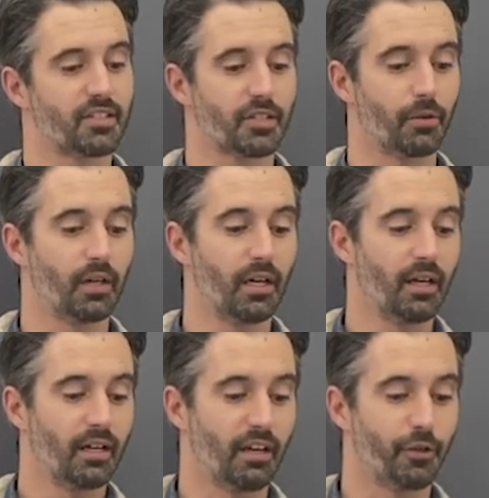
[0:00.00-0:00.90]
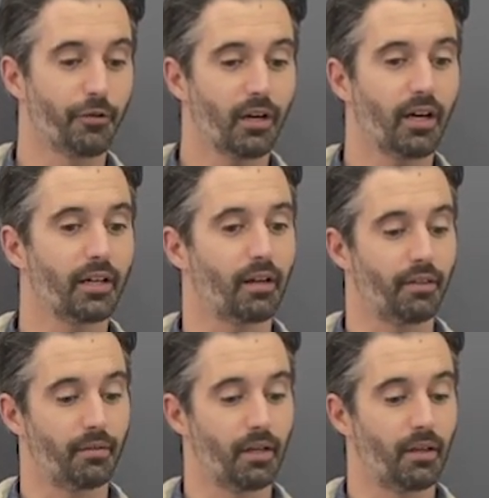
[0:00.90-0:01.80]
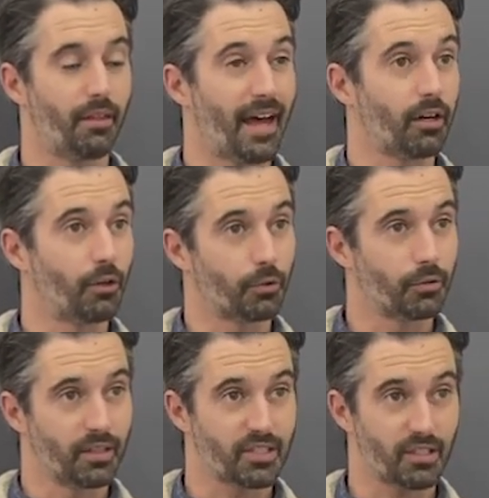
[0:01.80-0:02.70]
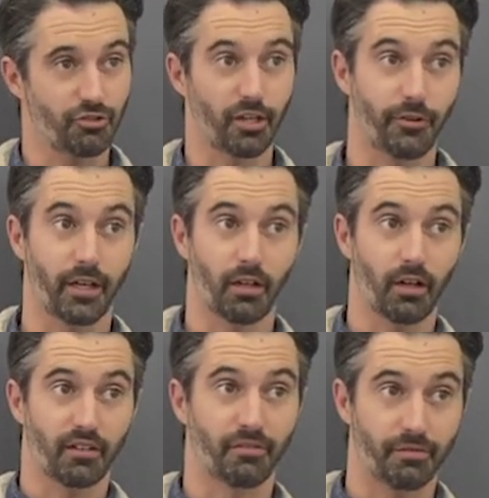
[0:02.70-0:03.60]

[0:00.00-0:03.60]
So if you're relying on that local listing generating a lot of